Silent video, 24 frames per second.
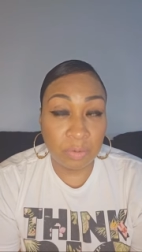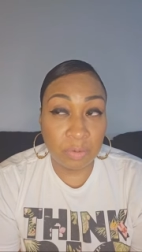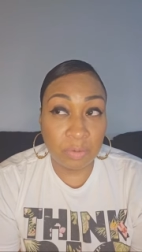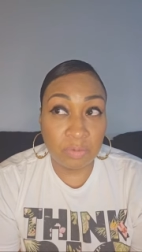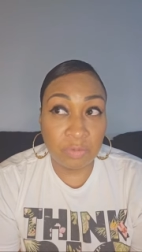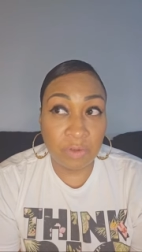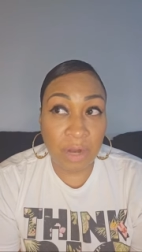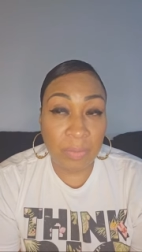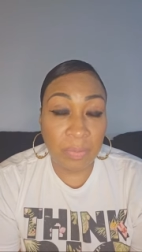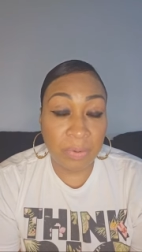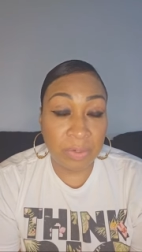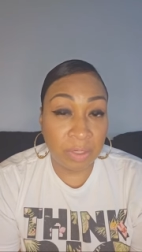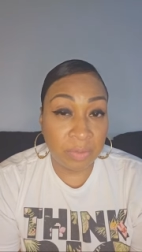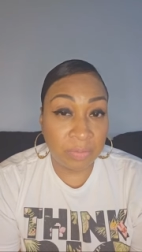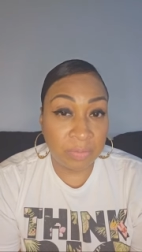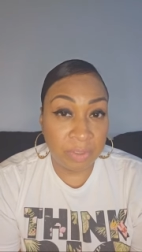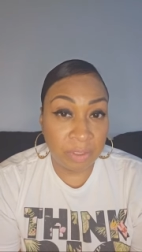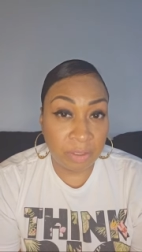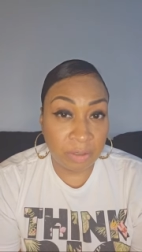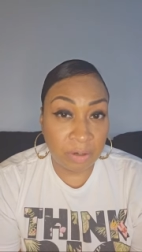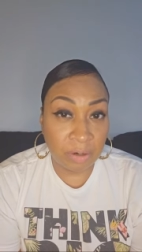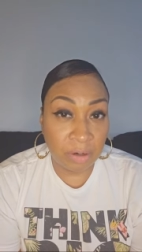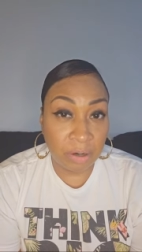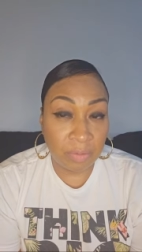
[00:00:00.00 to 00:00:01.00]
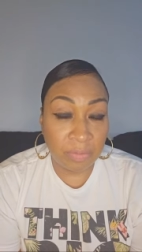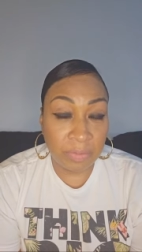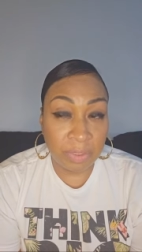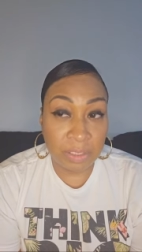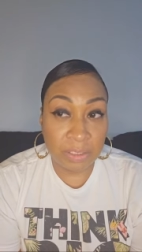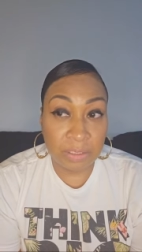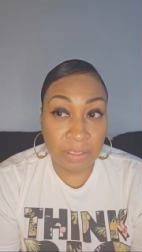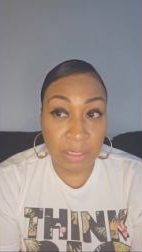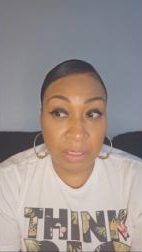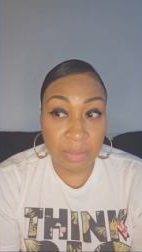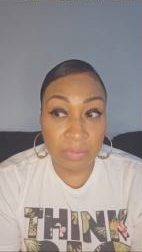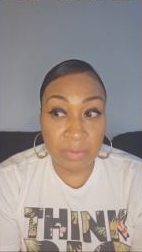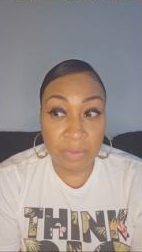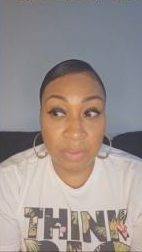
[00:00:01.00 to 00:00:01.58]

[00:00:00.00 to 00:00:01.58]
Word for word: wrapping up your karmic debt.